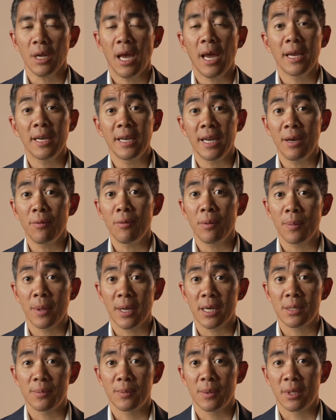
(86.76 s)
A knee
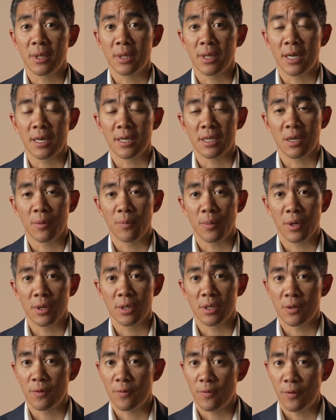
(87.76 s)
replacement that is
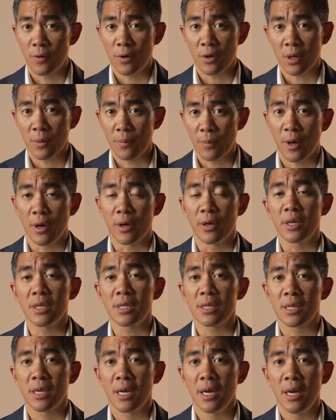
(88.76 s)
composed of four
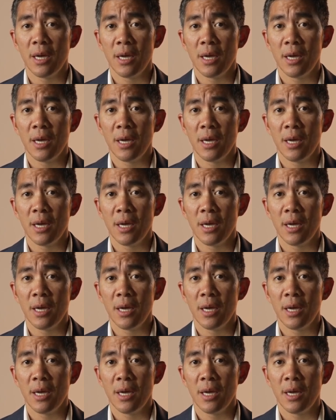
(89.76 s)
components